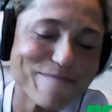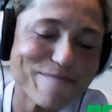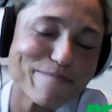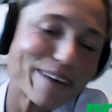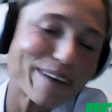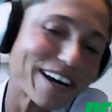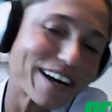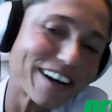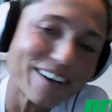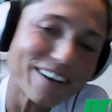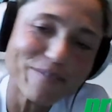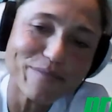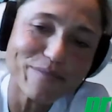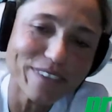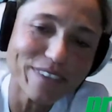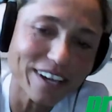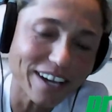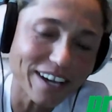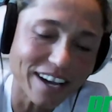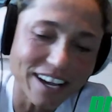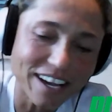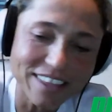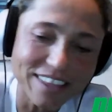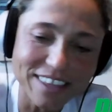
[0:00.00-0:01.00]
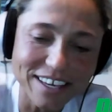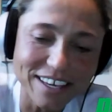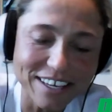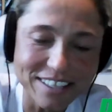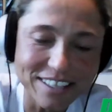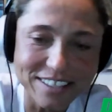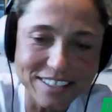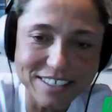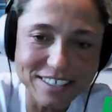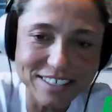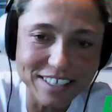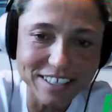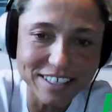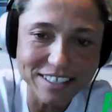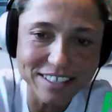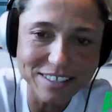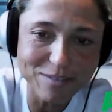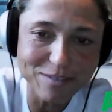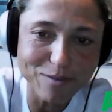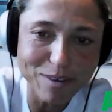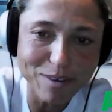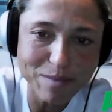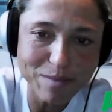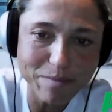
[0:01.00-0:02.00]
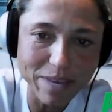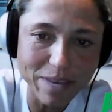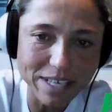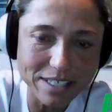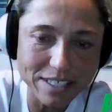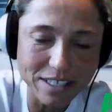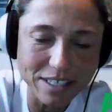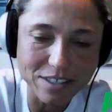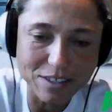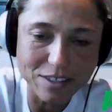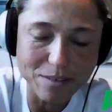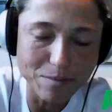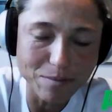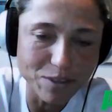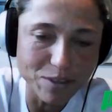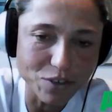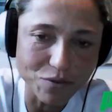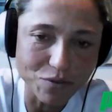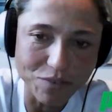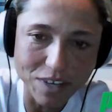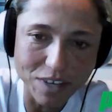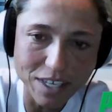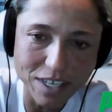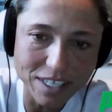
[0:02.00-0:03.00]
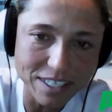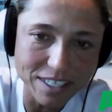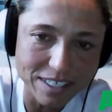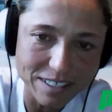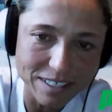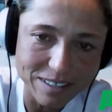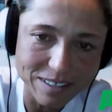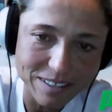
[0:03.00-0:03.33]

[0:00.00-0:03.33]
But I think it's what makes it so much fun.